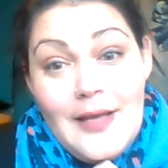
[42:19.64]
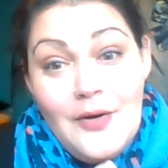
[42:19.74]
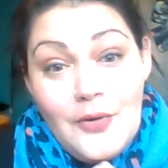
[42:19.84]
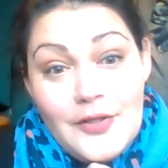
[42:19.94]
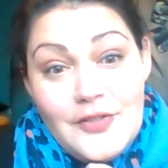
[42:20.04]

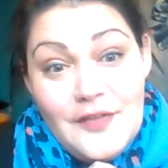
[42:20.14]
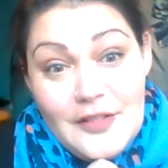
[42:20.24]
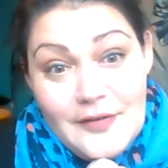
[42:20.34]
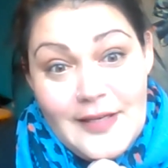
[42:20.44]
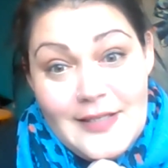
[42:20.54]
in order to
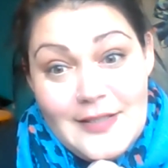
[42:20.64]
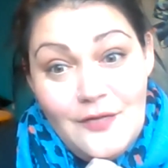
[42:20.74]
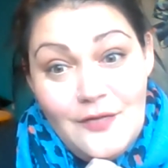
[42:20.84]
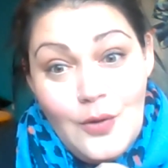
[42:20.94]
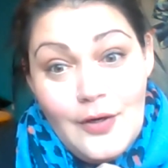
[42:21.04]
fundraise
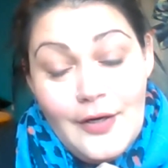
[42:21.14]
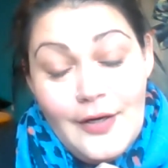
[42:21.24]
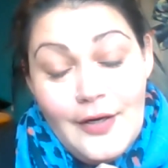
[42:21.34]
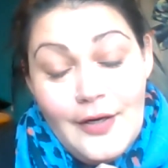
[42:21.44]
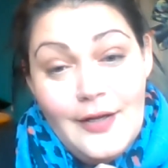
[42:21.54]

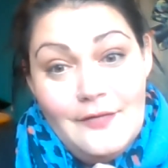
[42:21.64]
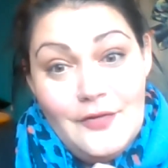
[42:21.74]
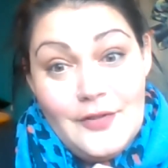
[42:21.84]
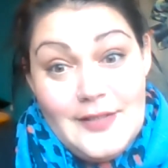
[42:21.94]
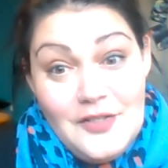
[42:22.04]
for
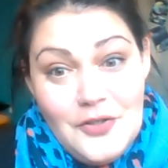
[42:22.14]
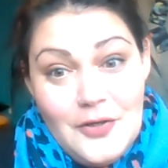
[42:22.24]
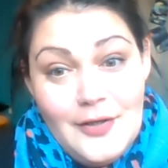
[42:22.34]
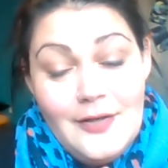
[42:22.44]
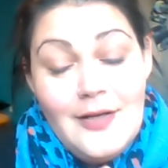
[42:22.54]
St.
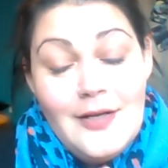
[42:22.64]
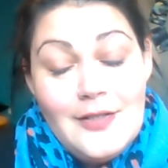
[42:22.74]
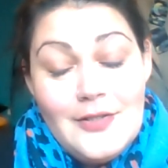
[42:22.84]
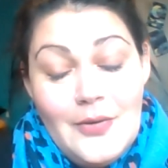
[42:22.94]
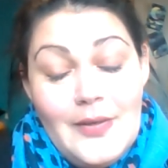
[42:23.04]
John.
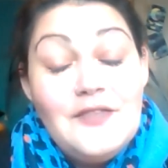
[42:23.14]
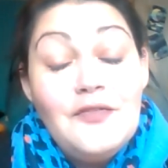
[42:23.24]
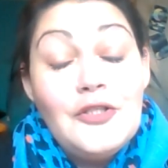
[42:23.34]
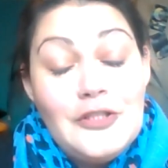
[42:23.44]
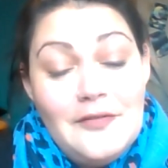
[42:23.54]
So his
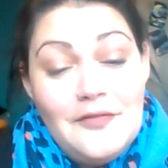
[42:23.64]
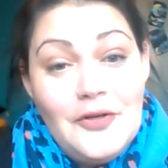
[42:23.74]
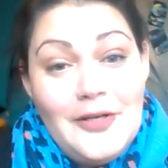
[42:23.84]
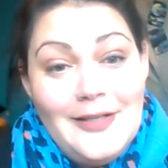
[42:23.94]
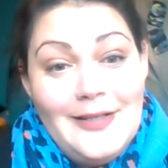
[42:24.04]
version of the
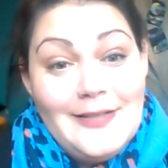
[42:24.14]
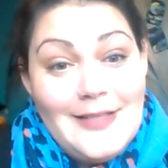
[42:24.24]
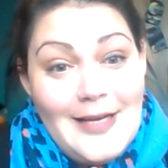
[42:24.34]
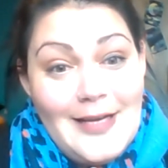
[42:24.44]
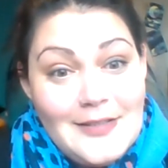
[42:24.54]
Herculean
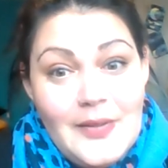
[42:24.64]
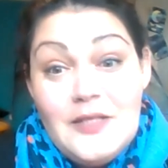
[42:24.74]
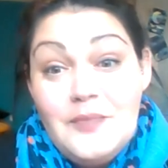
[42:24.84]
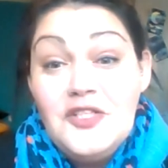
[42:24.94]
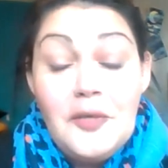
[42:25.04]
task. So
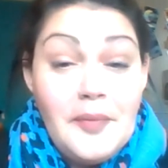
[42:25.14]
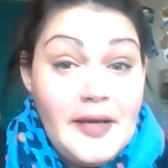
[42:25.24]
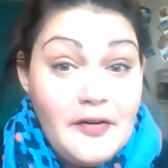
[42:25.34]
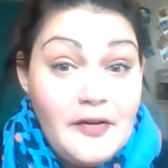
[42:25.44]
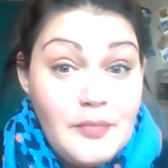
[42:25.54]
he's been jumping
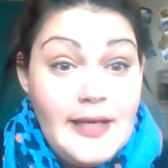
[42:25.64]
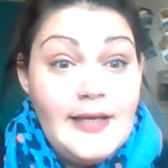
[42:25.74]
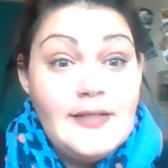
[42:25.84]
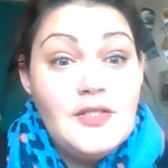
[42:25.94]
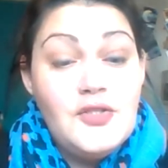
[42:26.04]
out of
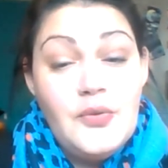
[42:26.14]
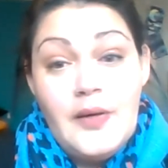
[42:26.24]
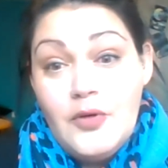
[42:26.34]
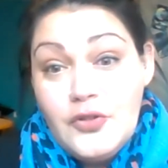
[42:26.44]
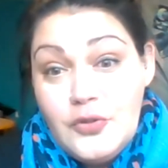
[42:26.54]
planes,
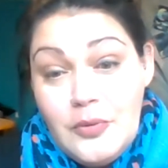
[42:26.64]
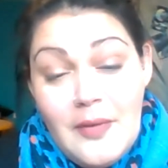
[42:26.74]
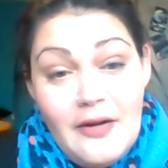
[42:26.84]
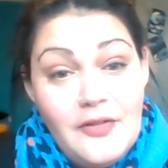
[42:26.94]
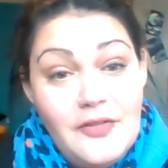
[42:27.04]
doing multiple
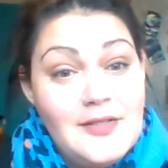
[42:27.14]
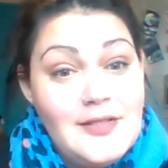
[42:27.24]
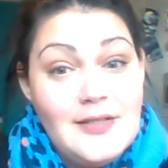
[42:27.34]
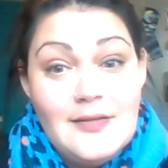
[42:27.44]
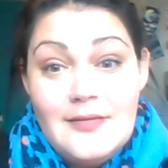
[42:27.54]

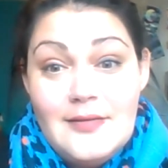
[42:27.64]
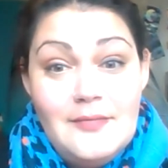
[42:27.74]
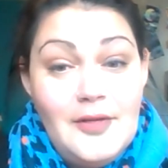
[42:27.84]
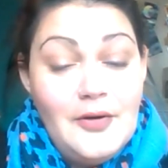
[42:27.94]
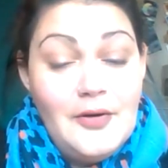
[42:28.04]
marathons in,
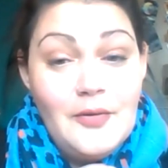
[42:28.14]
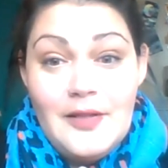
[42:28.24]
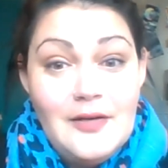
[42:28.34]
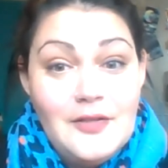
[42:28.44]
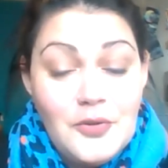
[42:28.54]

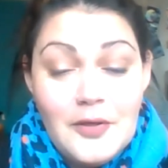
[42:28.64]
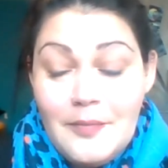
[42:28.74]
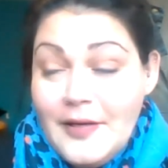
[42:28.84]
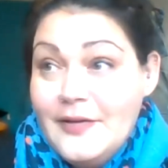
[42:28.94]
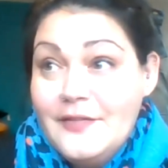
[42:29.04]
within a short
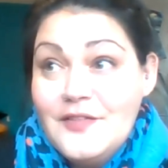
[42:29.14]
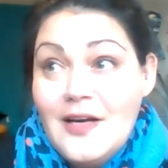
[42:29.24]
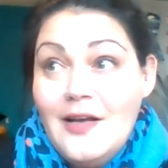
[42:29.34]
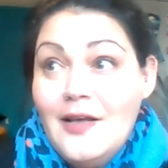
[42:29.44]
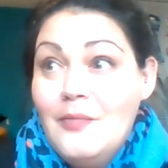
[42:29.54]
period of
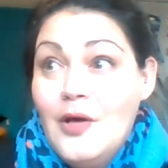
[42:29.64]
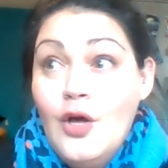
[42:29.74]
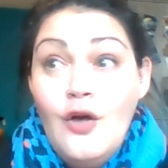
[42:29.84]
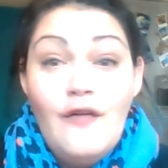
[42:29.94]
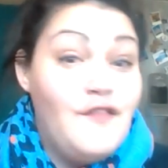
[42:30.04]
time,
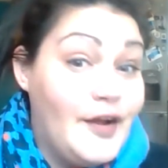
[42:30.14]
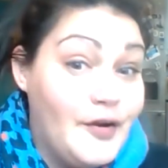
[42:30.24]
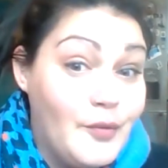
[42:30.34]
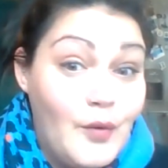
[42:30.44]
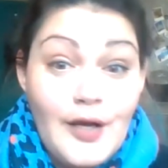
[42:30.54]

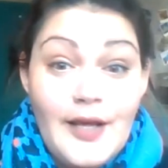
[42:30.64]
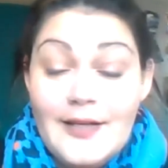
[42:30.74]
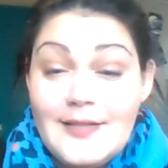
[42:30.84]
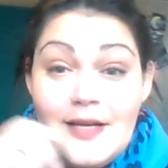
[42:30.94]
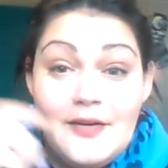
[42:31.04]
fire walking,
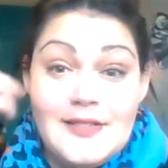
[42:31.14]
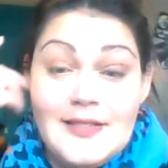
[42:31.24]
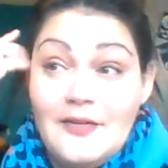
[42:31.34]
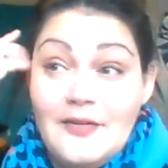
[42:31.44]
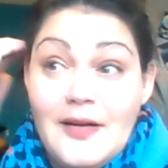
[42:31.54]
et cetera, et
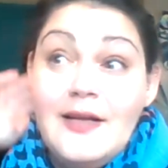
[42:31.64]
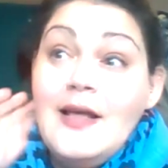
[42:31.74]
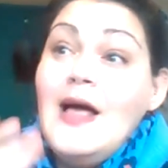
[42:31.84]
cetera.